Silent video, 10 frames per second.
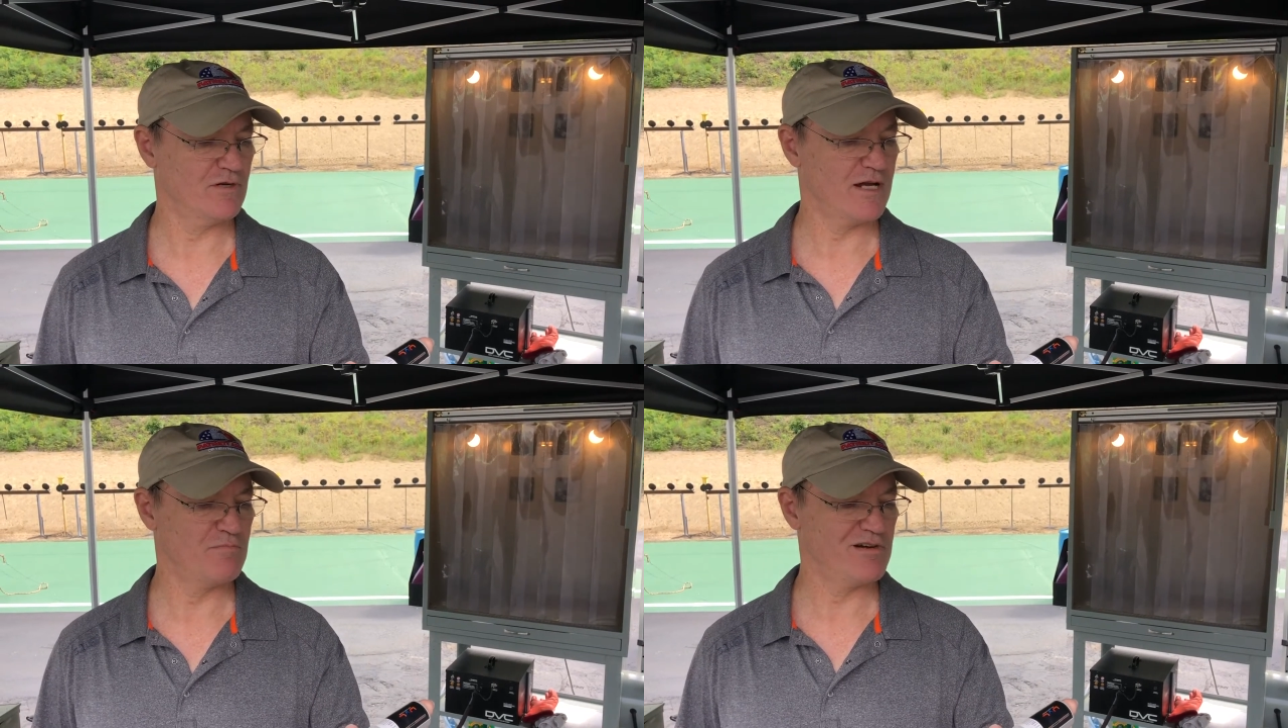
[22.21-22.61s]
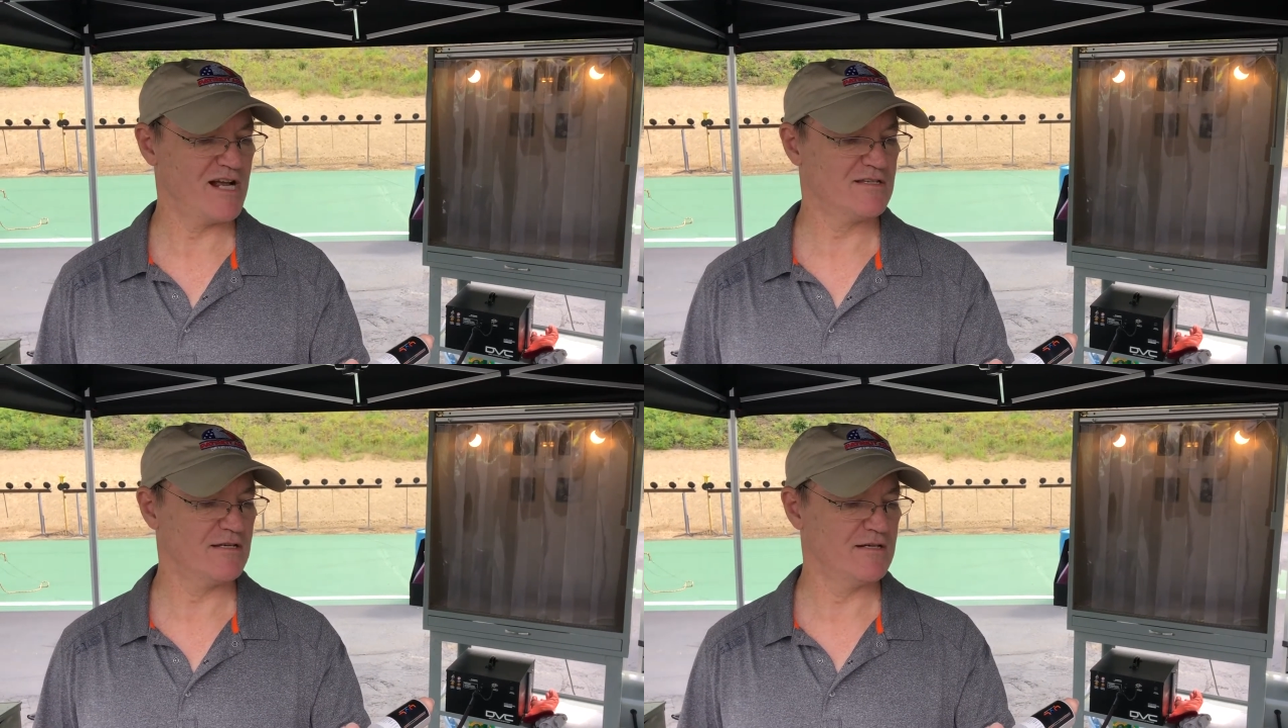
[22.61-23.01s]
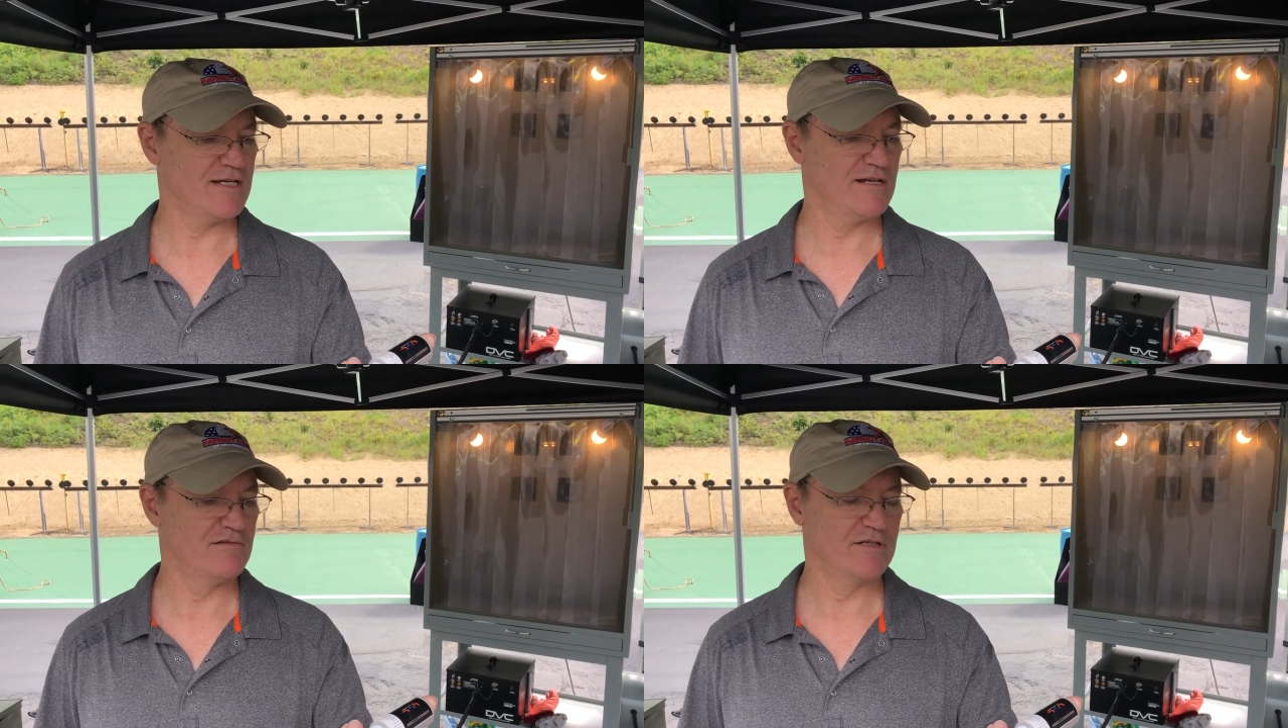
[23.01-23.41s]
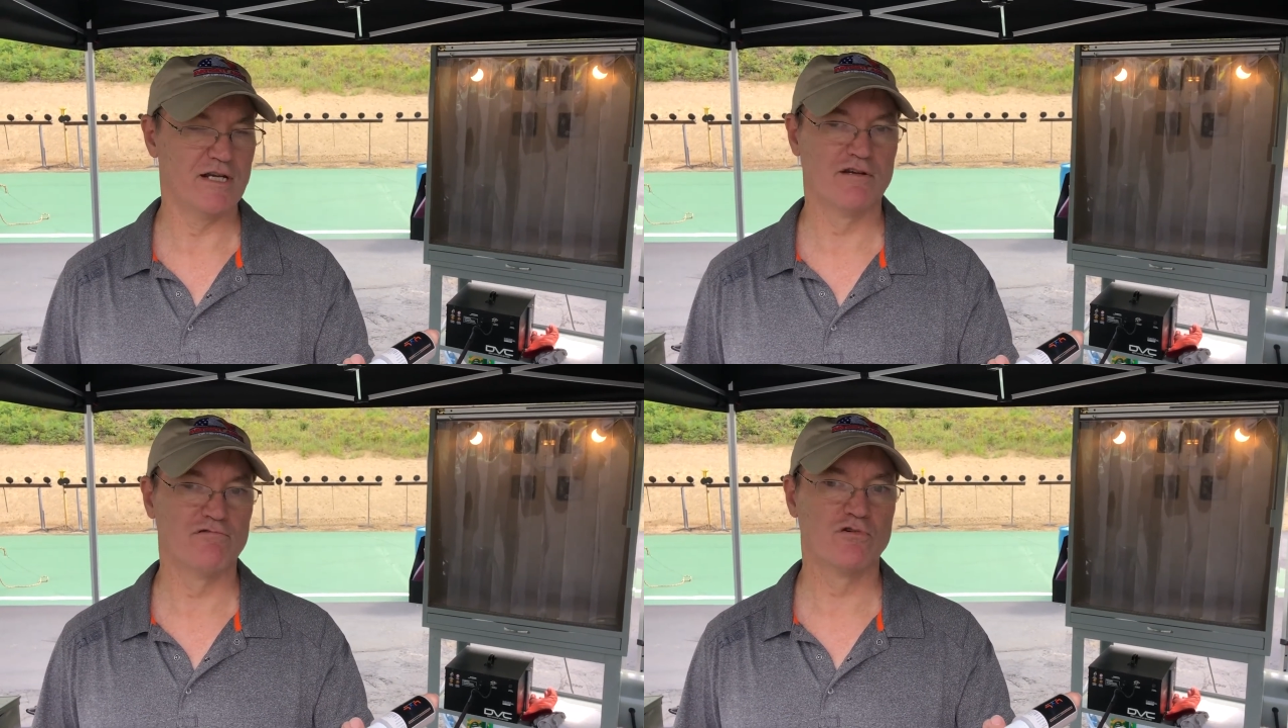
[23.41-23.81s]
how do you pronounce it?
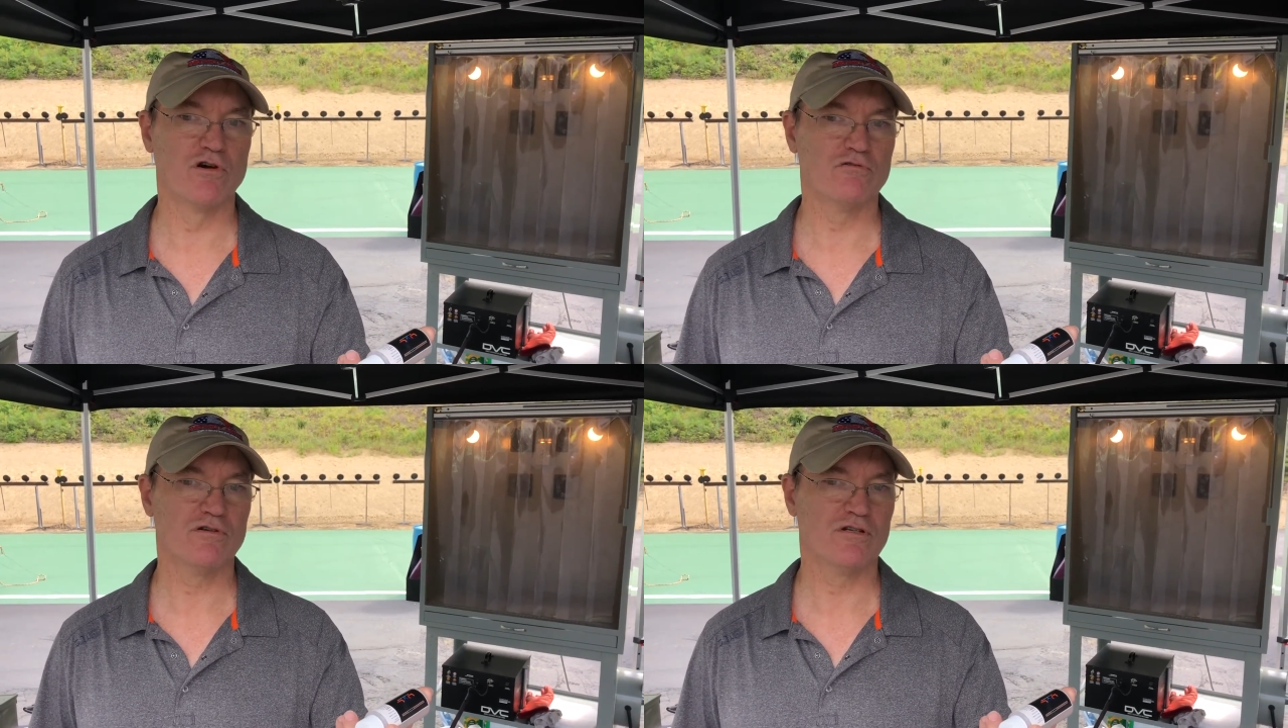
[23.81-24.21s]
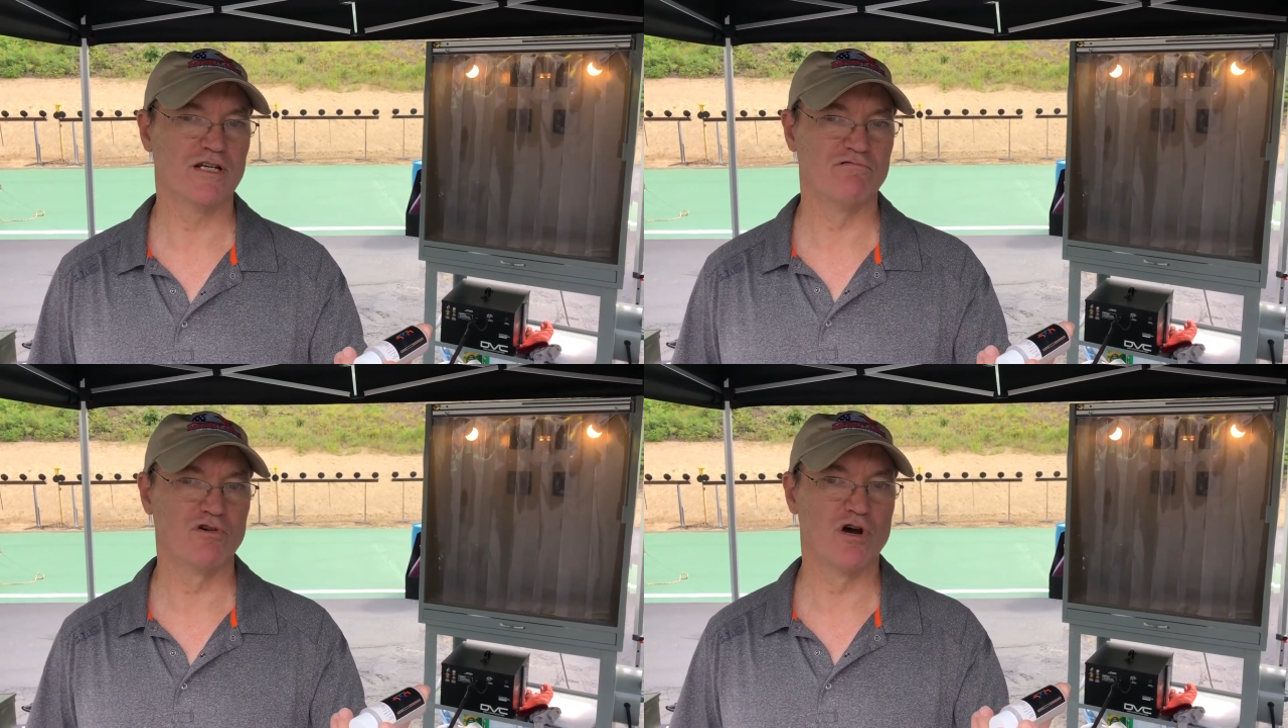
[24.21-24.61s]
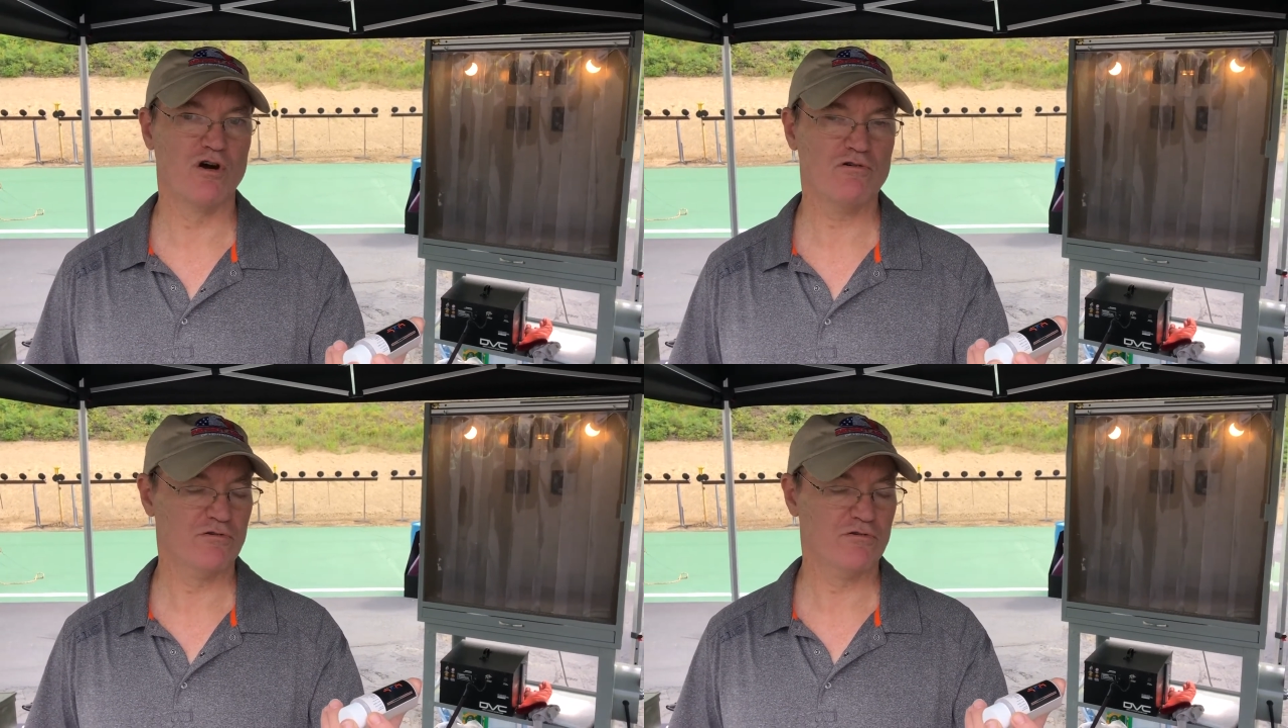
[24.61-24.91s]
NeeRugo.